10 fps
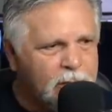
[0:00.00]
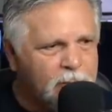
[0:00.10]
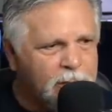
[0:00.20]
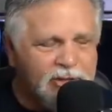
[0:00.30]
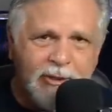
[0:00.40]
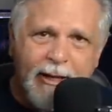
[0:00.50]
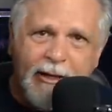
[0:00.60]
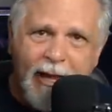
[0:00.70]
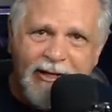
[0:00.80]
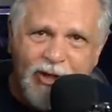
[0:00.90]
places like
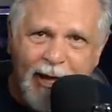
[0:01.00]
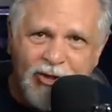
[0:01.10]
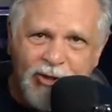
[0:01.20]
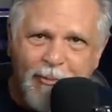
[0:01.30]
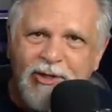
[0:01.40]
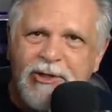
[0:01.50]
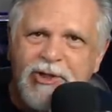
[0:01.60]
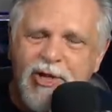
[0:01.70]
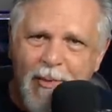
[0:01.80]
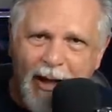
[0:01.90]
Glass Cages. About
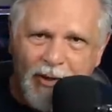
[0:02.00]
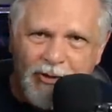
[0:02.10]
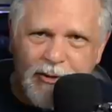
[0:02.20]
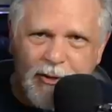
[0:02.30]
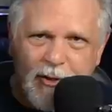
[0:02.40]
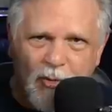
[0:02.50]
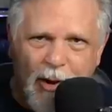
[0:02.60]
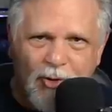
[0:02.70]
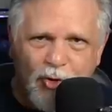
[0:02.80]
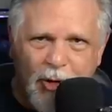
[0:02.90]
60 miles
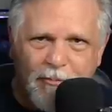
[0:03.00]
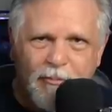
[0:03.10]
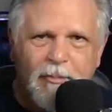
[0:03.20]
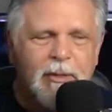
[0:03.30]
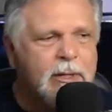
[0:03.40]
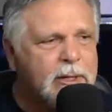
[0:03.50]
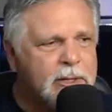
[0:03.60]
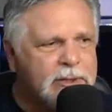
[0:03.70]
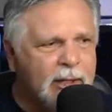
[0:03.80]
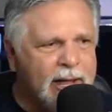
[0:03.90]
round trip
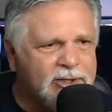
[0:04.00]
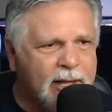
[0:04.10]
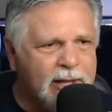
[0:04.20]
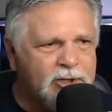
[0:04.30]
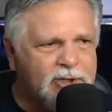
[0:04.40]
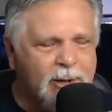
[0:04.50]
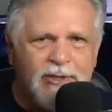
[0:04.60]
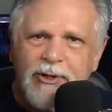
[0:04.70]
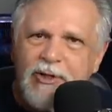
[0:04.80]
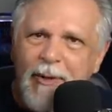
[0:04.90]
to Glass Cages. About
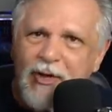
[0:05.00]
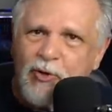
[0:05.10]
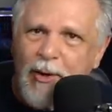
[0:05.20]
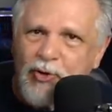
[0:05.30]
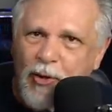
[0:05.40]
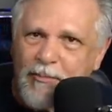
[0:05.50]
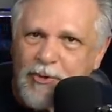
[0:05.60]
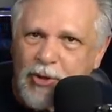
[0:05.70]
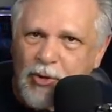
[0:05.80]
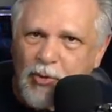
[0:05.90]
60 miles round trip
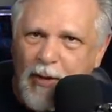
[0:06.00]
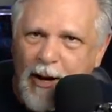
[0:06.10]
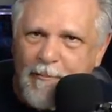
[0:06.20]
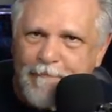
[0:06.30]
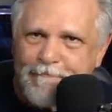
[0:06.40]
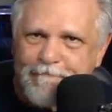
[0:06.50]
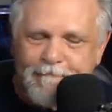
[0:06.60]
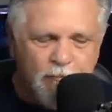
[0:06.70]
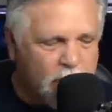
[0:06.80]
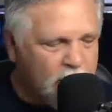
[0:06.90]
to
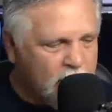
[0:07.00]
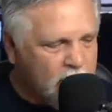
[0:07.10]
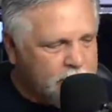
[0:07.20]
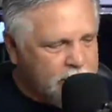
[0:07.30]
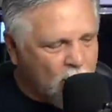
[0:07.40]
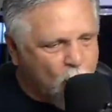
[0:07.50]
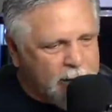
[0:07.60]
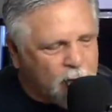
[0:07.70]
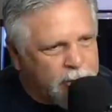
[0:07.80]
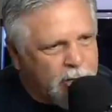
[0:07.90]
the
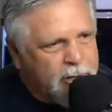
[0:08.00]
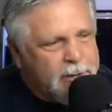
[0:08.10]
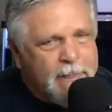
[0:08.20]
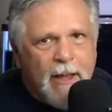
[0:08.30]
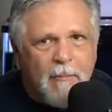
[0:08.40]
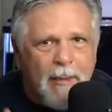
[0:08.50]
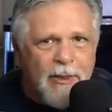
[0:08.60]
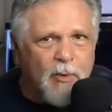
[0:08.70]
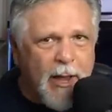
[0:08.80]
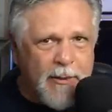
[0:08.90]
Aquatic Critter. By
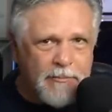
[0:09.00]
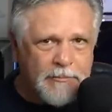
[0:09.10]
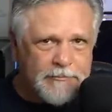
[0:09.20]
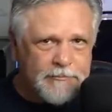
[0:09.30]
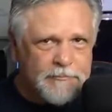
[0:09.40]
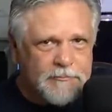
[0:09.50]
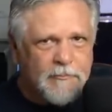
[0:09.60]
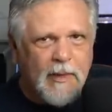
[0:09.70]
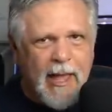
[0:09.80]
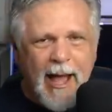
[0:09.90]
the way,
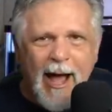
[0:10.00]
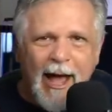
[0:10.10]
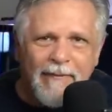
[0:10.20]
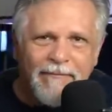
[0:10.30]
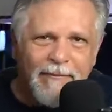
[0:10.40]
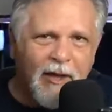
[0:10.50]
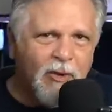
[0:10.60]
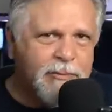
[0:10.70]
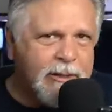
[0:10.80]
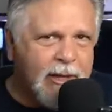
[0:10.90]
I
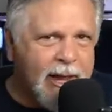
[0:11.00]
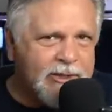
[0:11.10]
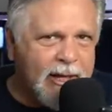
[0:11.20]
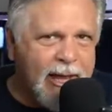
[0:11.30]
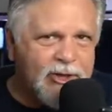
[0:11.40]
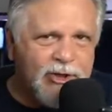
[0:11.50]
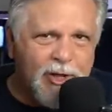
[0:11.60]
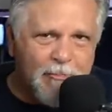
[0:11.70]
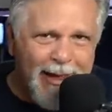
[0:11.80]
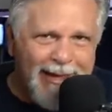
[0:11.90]
filmed at Glass Cages the
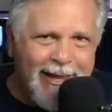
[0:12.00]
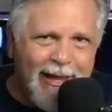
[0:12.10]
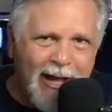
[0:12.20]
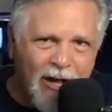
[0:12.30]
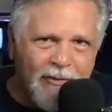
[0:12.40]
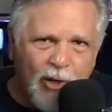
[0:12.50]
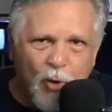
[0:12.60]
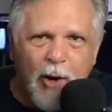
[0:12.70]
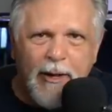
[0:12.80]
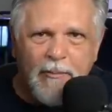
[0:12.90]
making of an
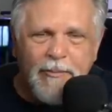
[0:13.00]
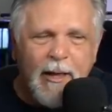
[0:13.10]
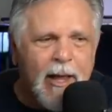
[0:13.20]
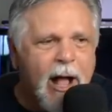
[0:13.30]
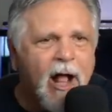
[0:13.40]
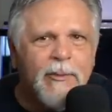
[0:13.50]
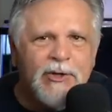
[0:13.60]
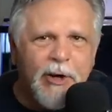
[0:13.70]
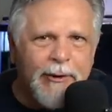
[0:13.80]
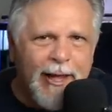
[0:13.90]
aquarium. I'll be
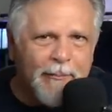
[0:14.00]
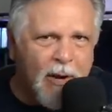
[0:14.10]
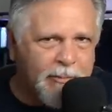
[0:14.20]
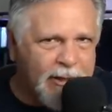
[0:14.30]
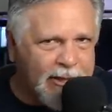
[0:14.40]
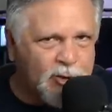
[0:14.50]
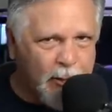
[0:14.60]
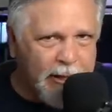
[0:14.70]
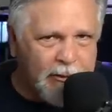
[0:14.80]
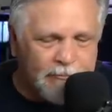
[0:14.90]
sharing that probably next week.